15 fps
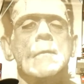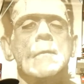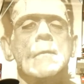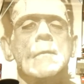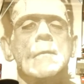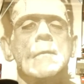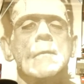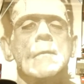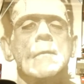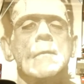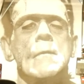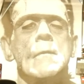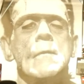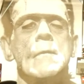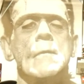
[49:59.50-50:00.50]

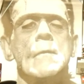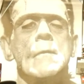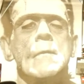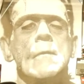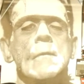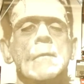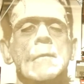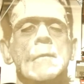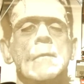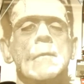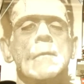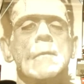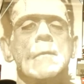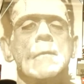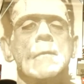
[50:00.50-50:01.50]

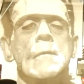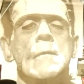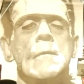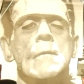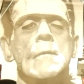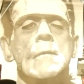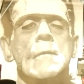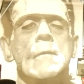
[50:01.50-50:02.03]
No words are spoken by the person on screen.